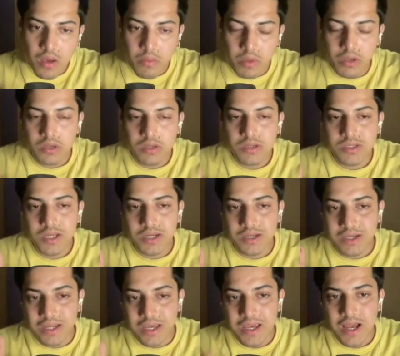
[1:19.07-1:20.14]
Because the
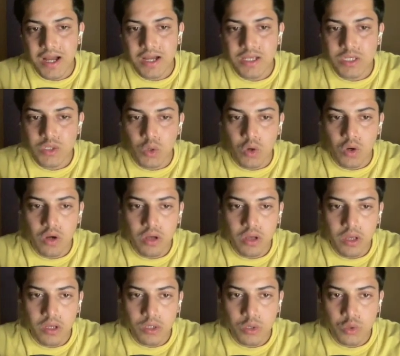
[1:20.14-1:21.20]
day I saw
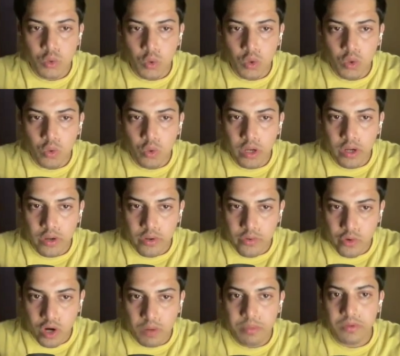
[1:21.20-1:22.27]
Sol coin
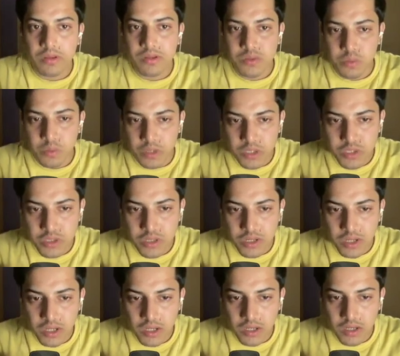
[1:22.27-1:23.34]
drop this much,
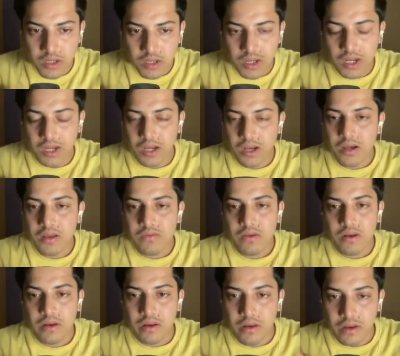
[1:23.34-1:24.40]
it didn't
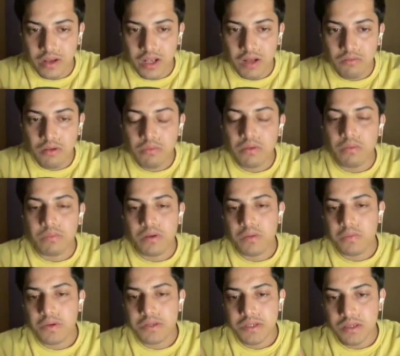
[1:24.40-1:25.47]
even recover
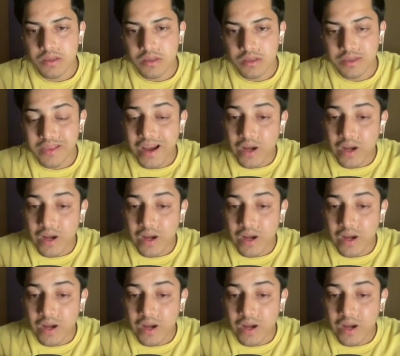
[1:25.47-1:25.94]
50%.